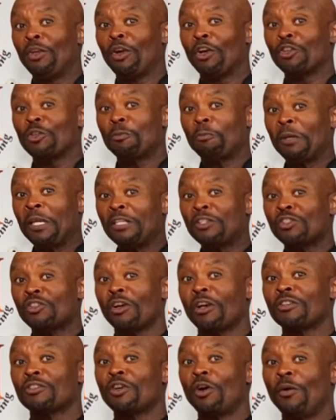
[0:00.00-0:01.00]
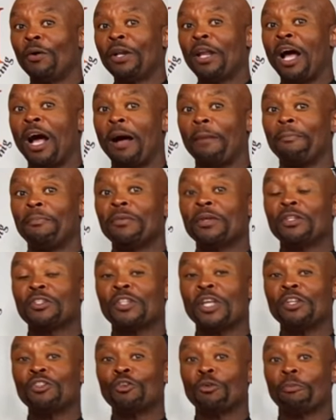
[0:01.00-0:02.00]
your speed starts going up,
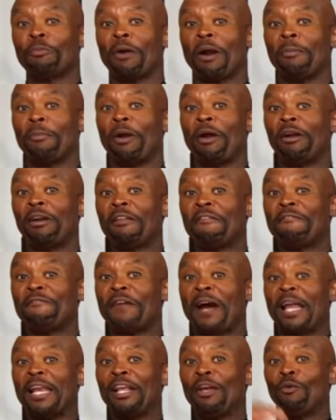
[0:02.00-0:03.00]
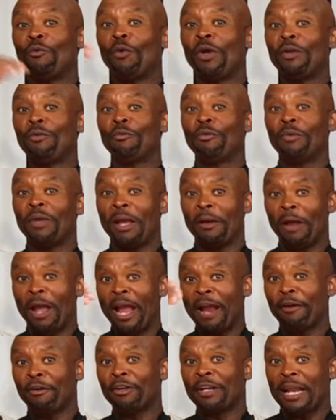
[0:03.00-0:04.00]
since you're primarily fighting wind
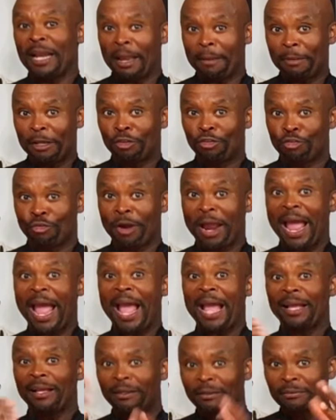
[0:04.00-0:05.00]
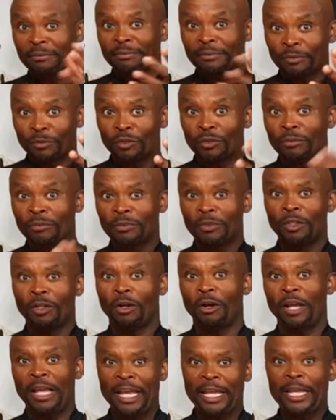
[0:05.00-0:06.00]
aerodynamic drag, you
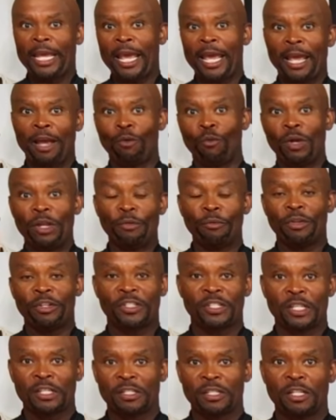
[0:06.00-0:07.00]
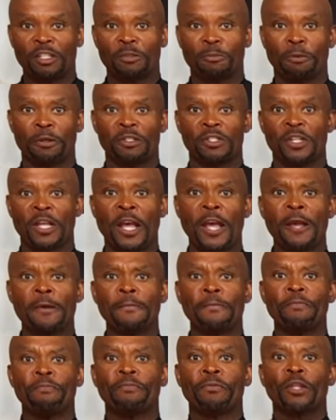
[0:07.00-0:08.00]
know, AKA wind resistance per se,
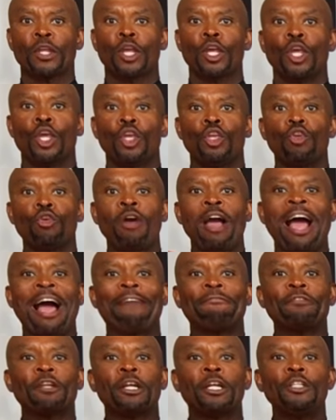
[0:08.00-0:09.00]
you have to